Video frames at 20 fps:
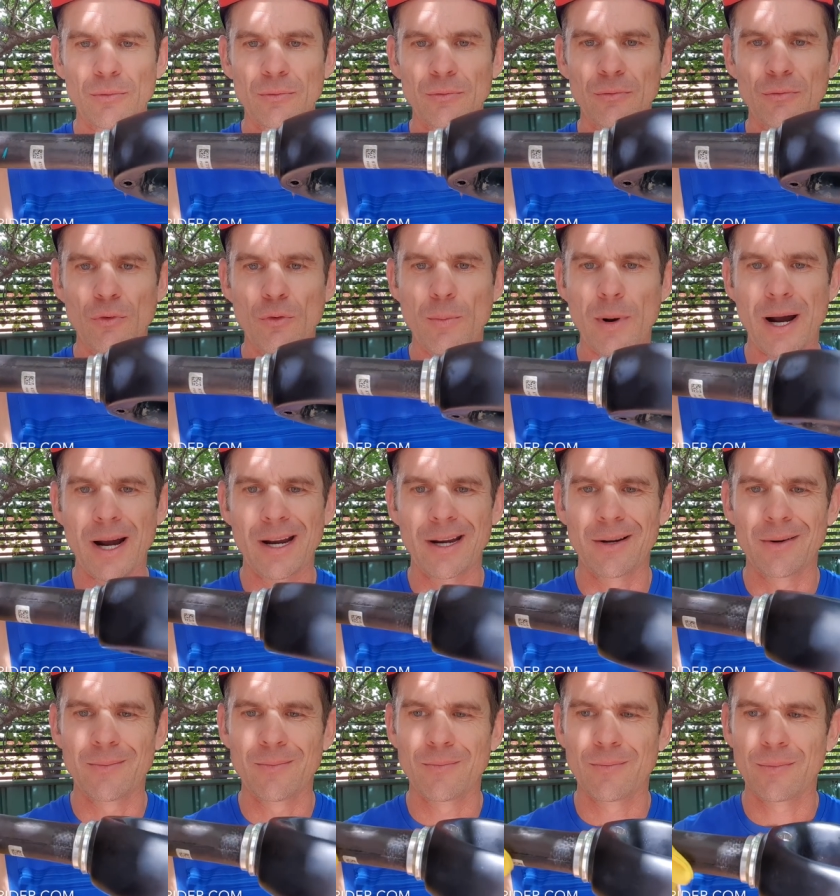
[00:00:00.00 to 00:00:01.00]
Roubaix.
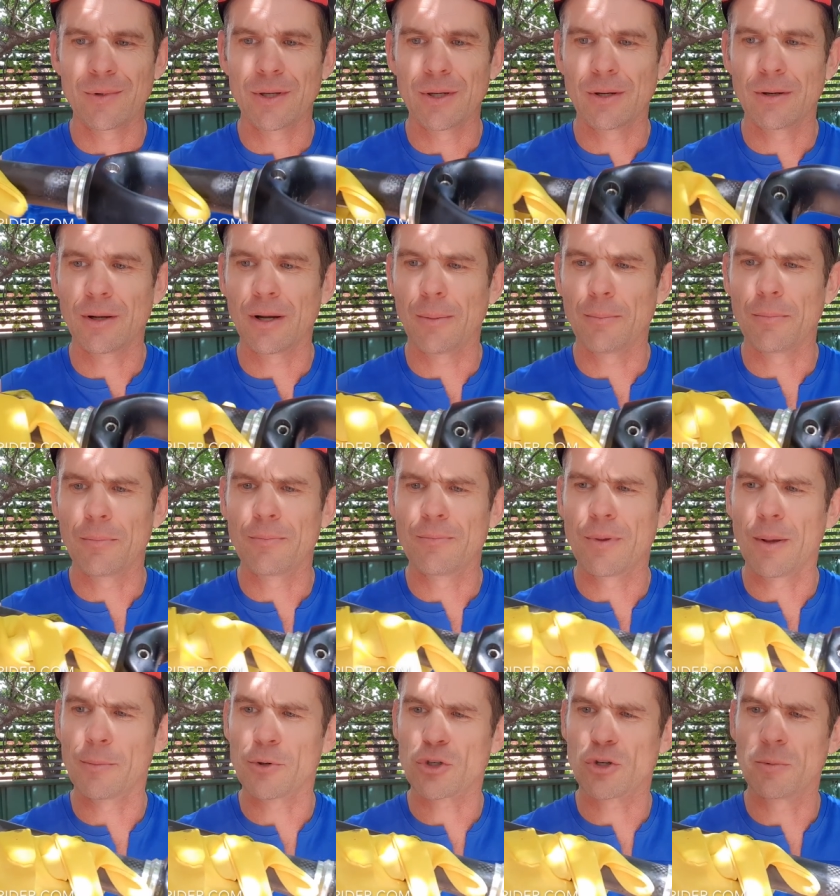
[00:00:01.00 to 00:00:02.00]
Yeah, I'm,
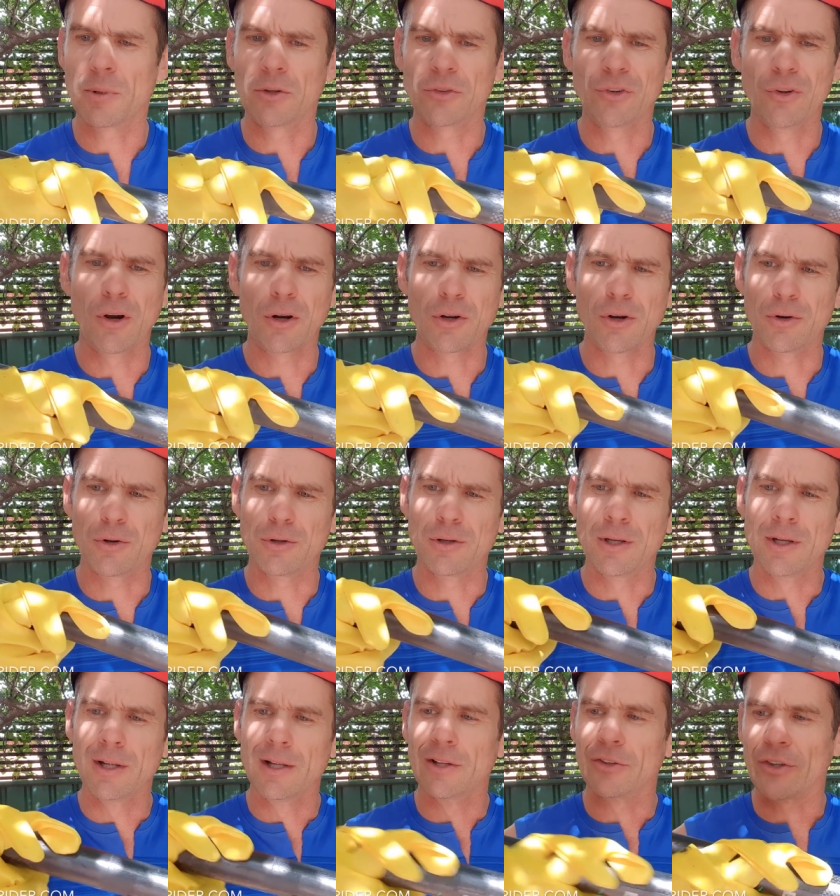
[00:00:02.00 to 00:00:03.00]
I'm assuming it's not going to.
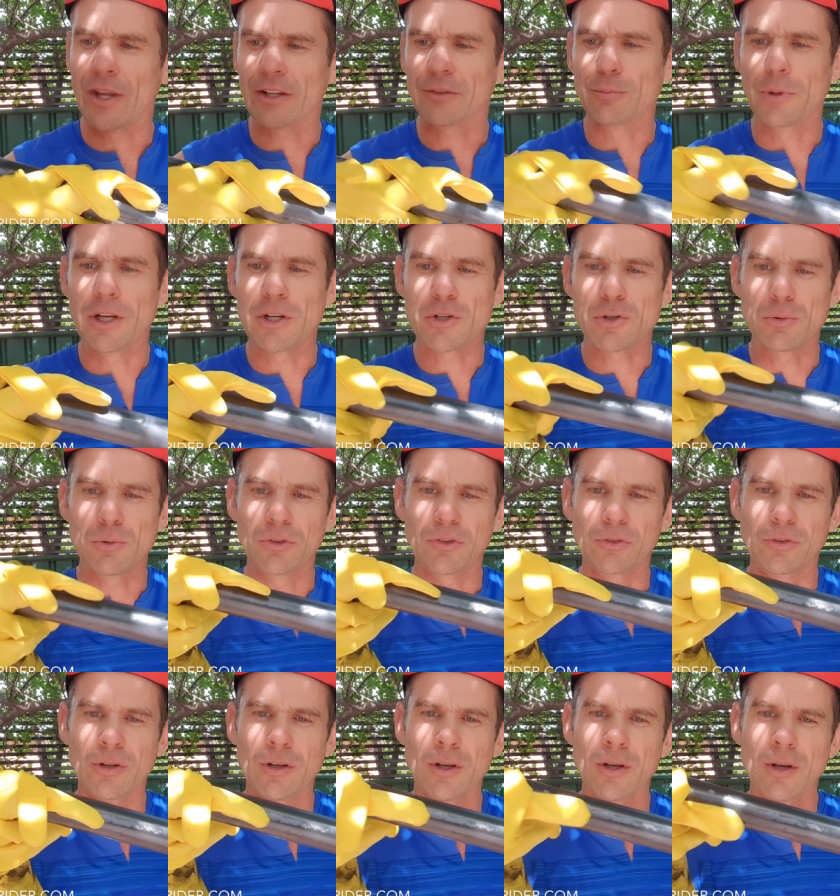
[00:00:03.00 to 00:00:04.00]
So that's my issue
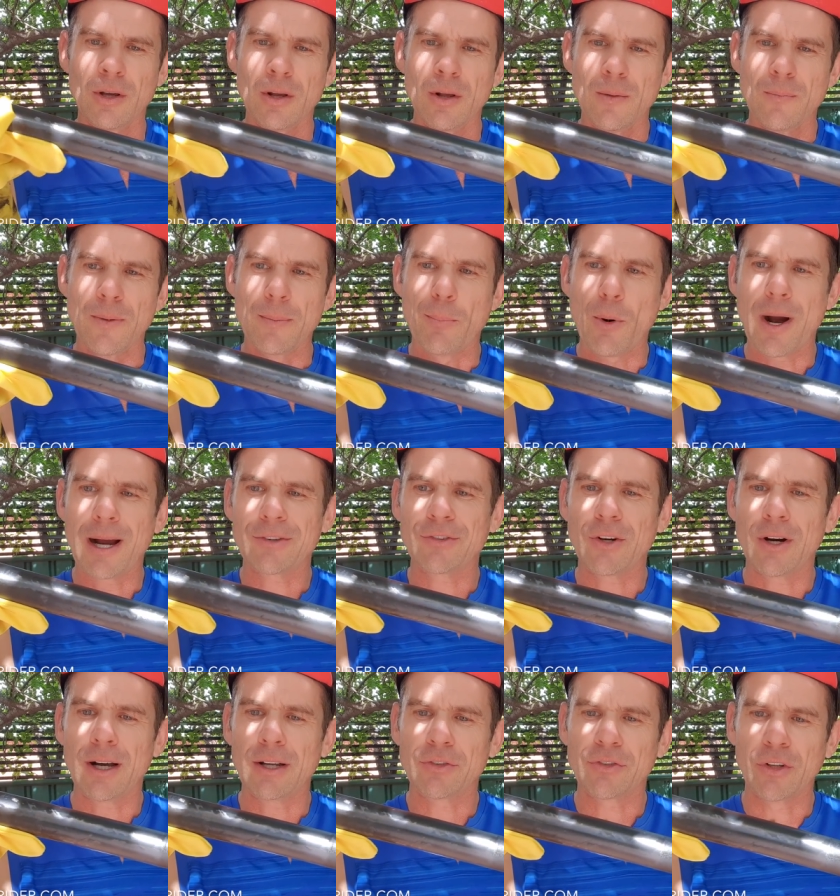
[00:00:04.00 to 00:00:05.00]
is the bikes
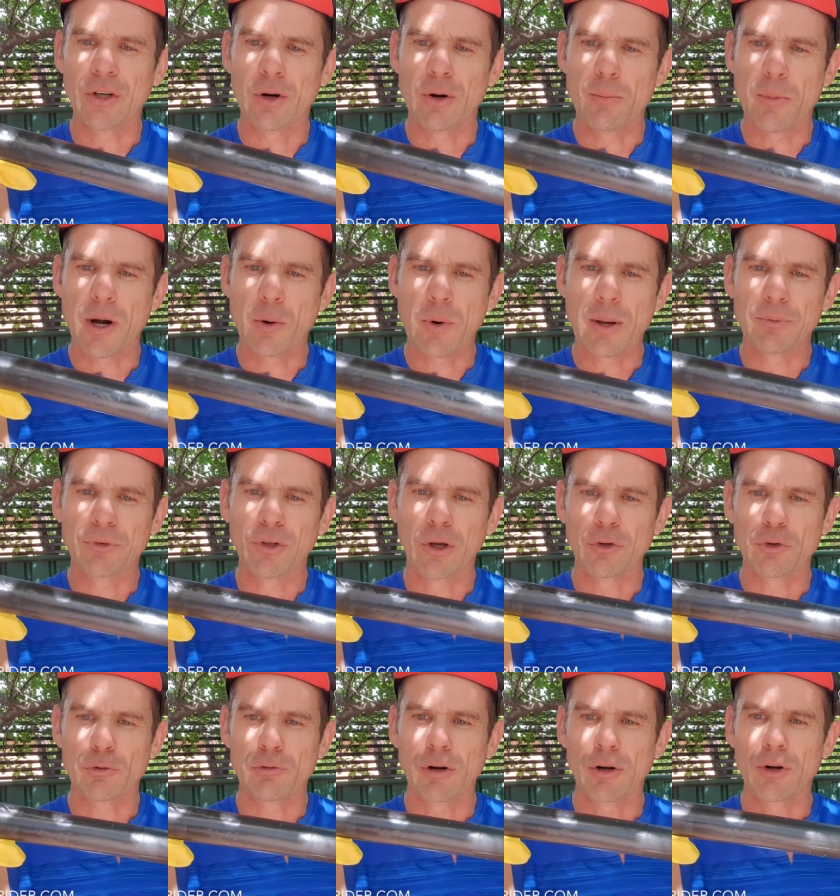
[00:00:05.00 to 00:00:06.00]
I sell on my website,
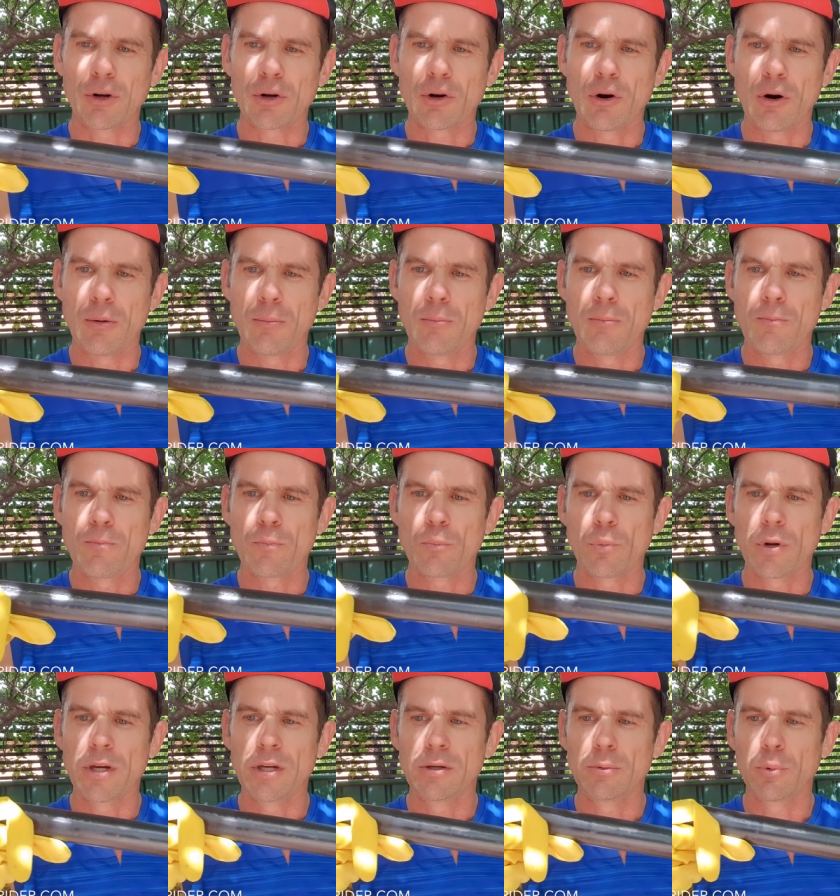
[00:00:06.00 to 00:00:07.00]
durianrider.com,
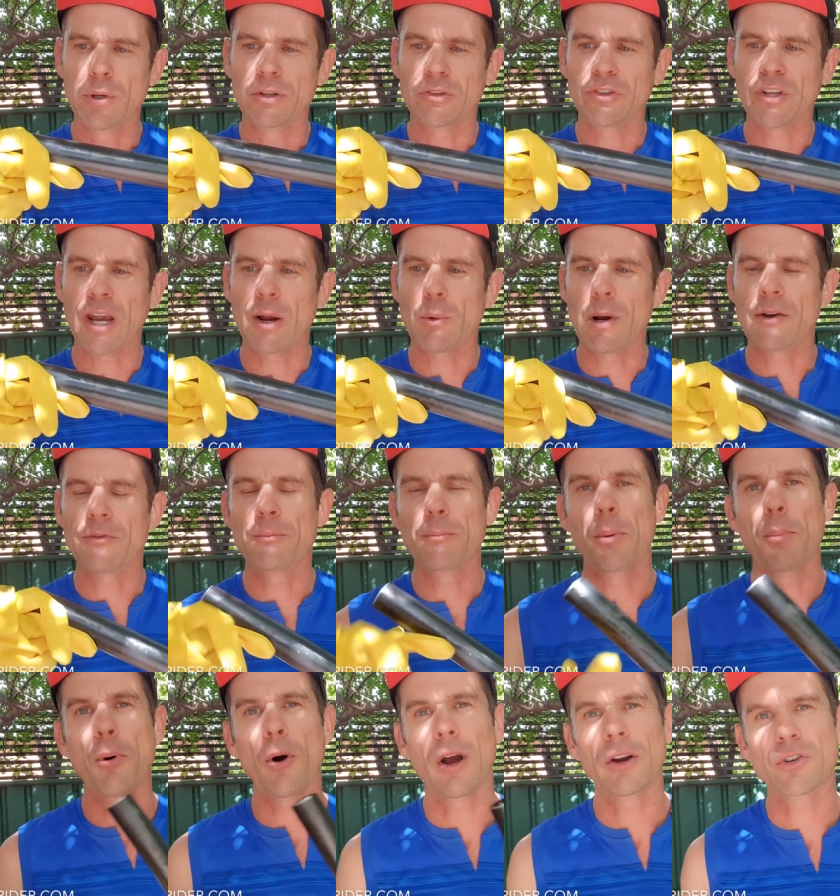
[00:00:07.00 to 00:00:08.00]
we, we stay away from
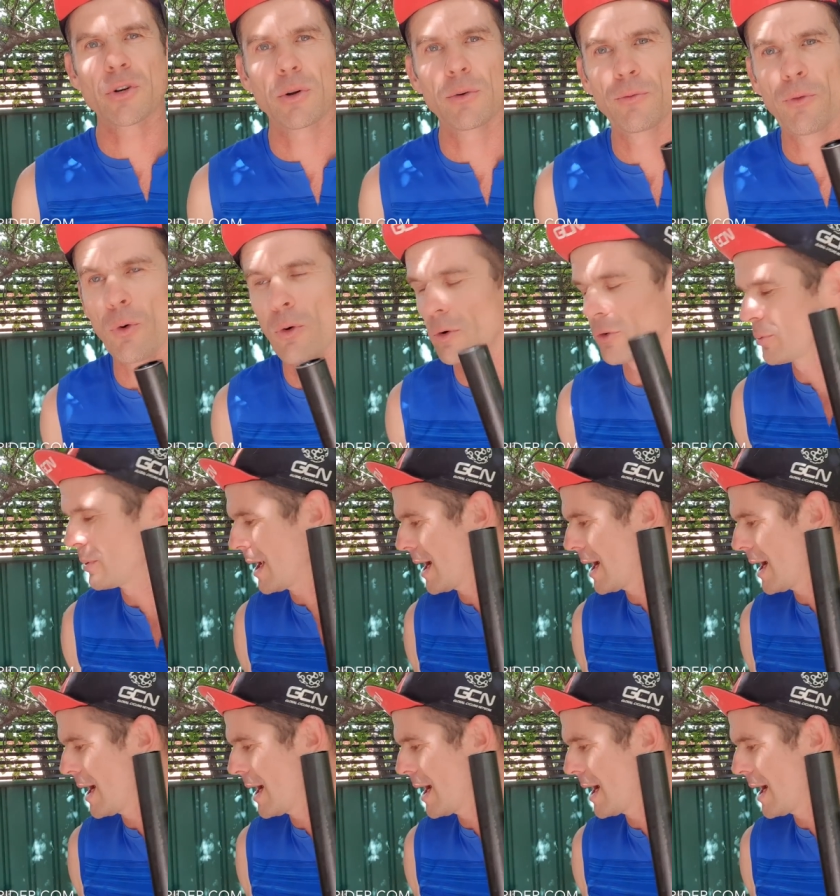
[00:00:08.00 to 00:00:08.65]
proprietary forks. We